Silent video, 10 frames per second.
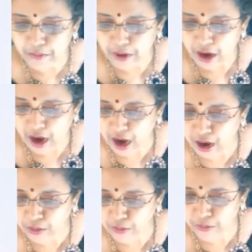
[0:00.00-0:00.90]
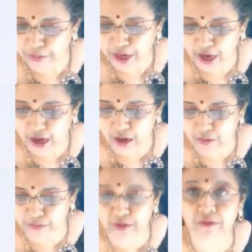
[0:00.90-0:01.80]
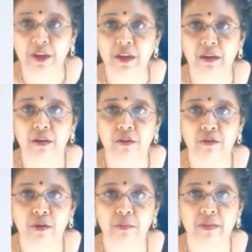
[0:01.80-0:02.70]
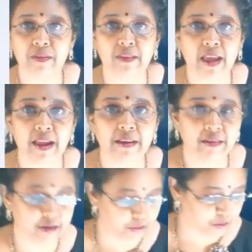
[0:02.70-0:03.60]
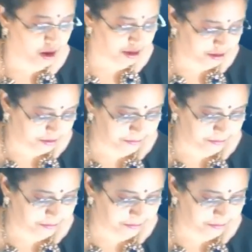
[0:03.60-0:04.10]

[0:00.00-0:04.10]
how we are observing from this end, one,